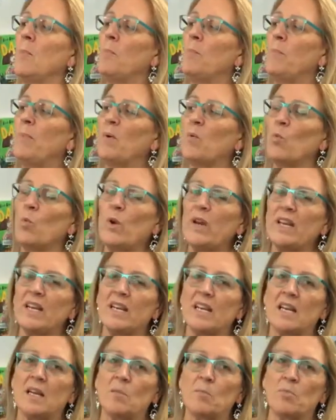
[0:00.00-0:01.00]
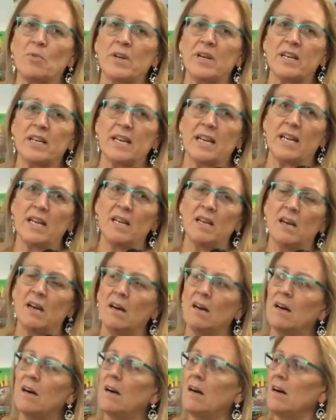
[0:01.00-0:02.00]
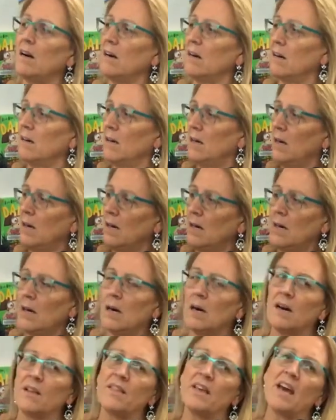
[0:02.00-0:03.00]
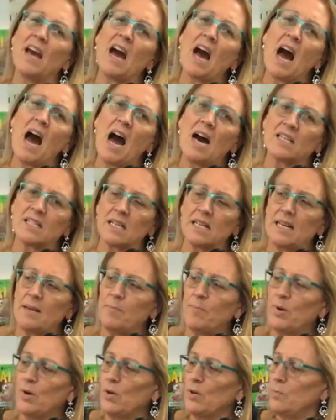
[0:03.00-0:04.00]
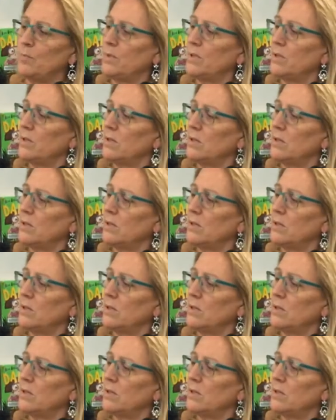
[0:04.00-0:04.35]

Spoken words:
But Whitney and Britney, they're utterly pooped.